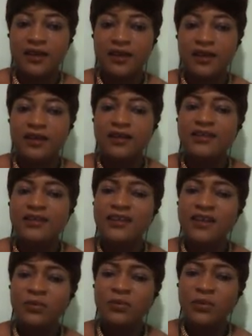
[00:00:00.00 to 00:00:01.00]
A
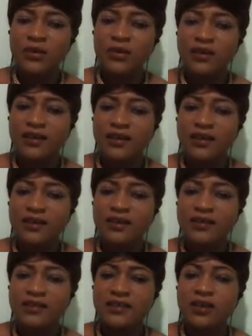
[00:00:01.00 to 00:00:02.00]
network is
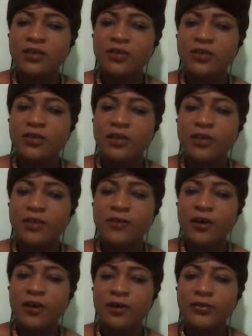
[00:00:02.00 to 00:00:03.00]
a group of
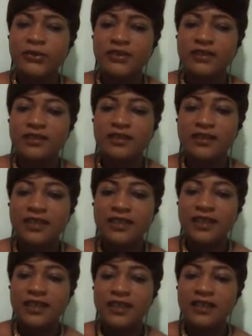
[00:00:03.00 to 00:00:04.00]
computers
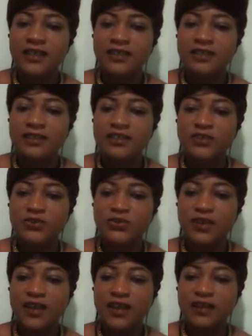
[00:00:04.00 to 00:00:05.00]
linked
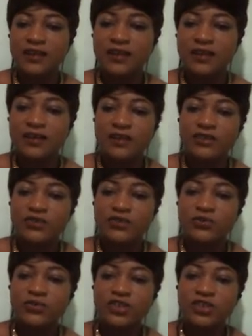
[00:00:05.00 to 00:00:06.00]
together to
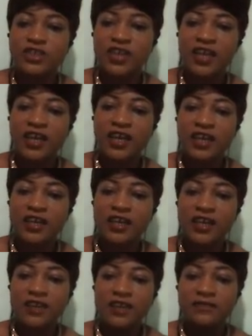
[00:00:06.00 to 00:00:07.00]
share
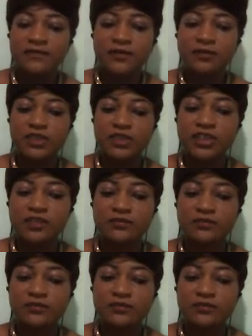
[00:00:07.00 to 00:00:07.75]
information.